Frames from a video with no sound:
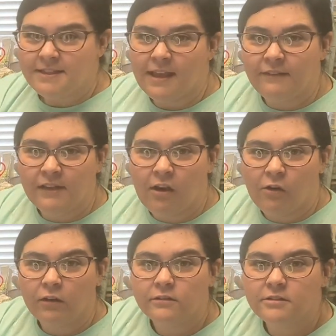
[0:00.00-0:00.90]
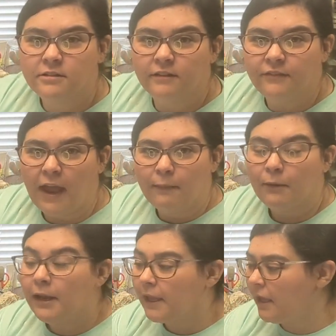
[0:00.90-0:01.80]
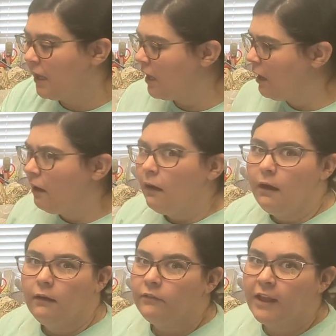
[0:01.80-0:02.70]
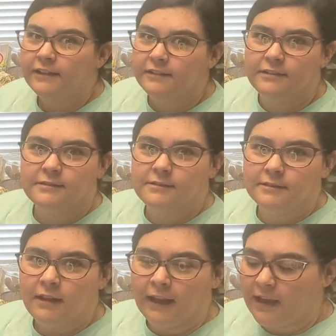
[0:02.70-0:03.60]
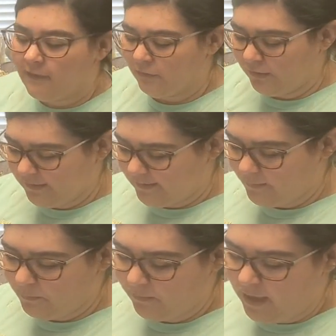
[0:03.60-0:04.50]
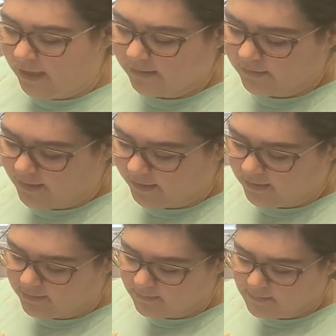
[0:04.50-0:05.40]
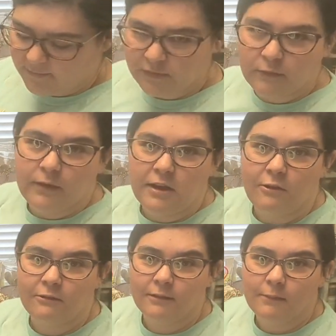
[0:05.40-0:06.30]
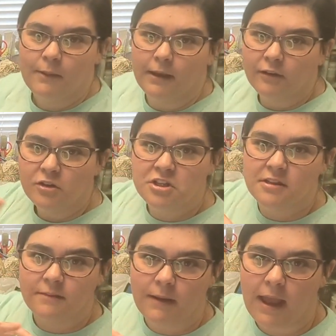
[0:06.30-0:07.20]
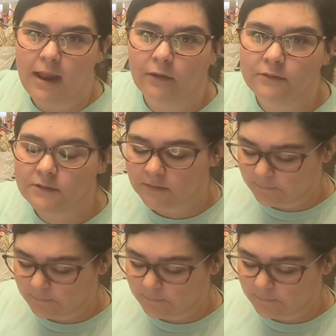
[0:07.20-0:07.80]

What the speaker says: 7 yards of fabric. That's like, I've looked this up online to like get some stuff to redo some of my cushions in my house.